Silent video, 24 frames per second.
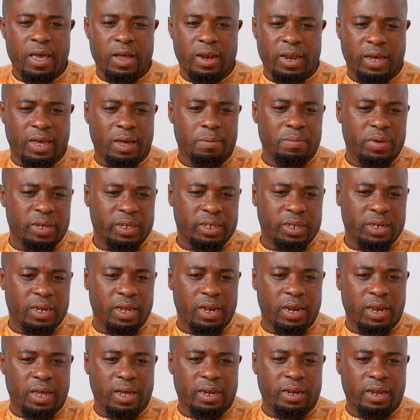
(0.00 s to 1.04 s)
Like I mentioned
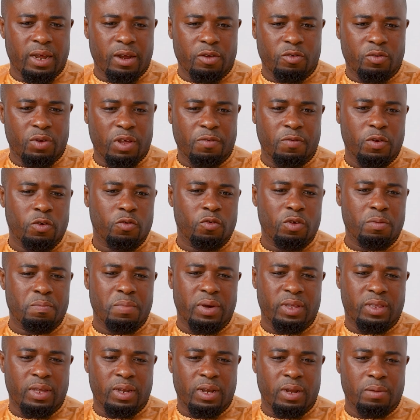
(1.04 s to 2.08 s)
earlier, they are even doing
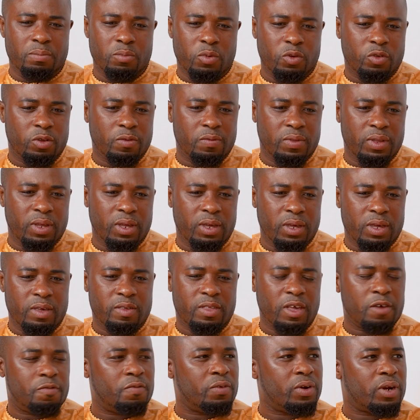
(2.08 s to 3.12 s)
better than most of the
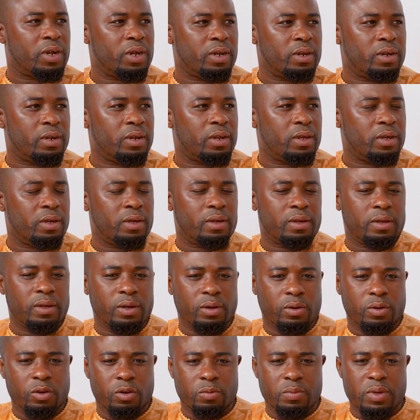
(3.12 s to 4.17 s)
East African
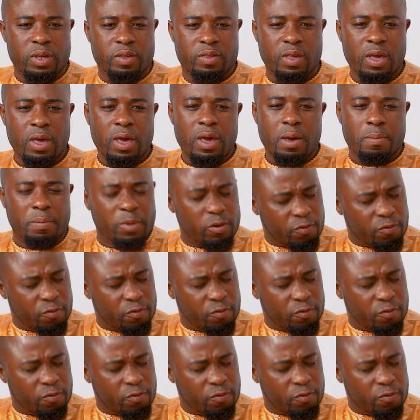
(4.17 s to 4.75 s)
economies.